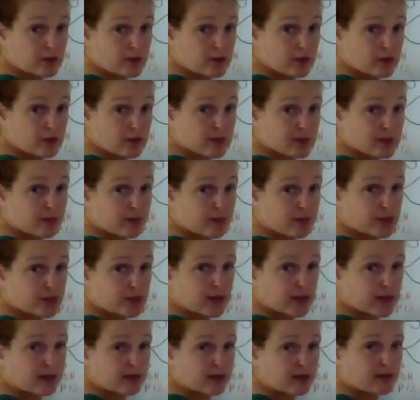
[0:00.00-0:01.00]
transport
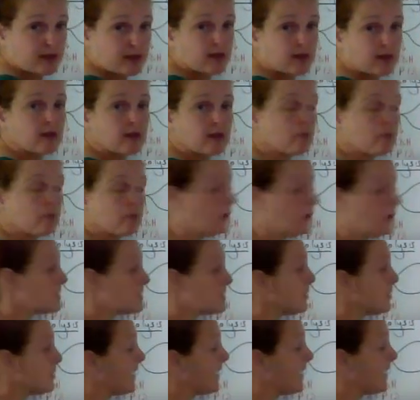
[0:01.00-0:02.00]
chain, what's
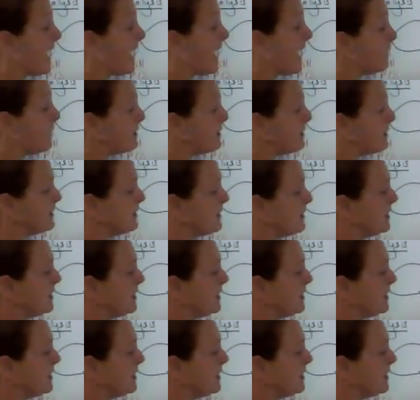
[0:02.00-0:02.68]
going to happen